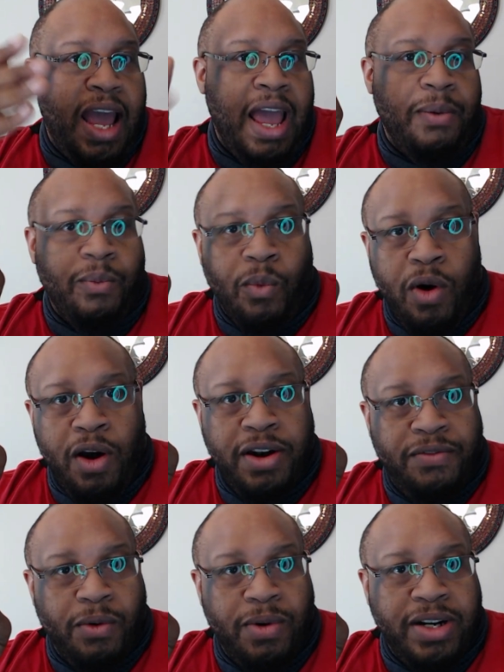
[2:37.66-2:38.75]
and one
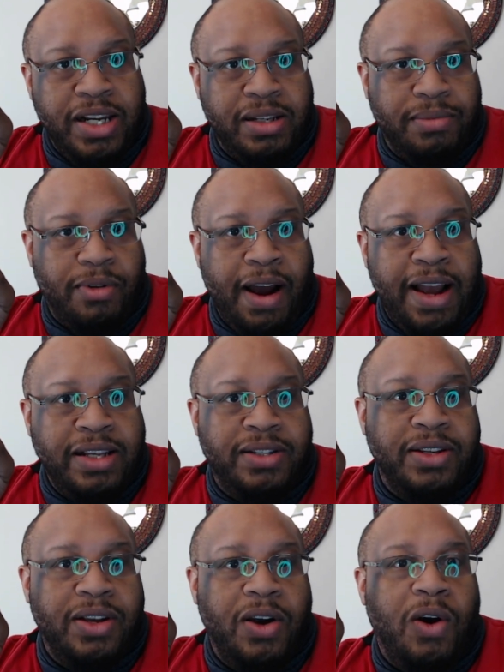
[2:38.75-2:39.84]
for a decent price,
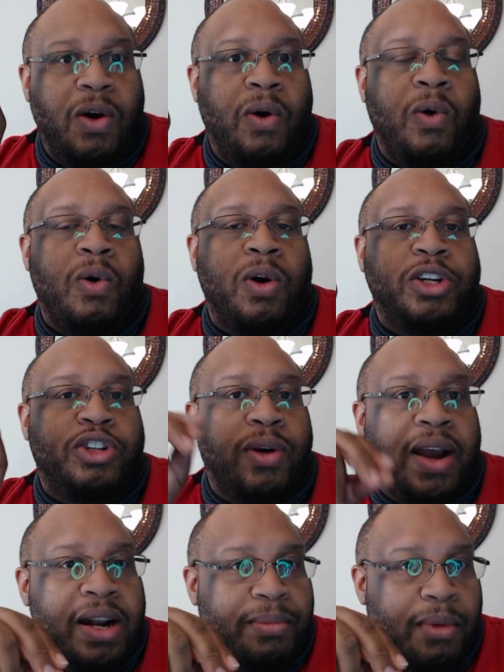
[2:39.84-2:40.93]
or
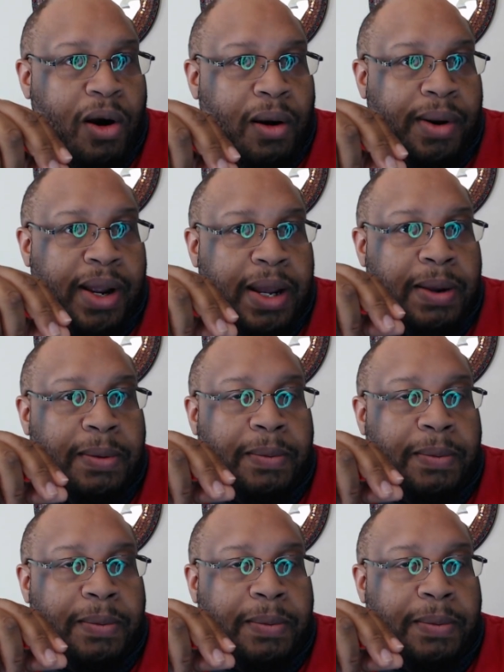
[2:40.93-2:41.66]
trade Amari,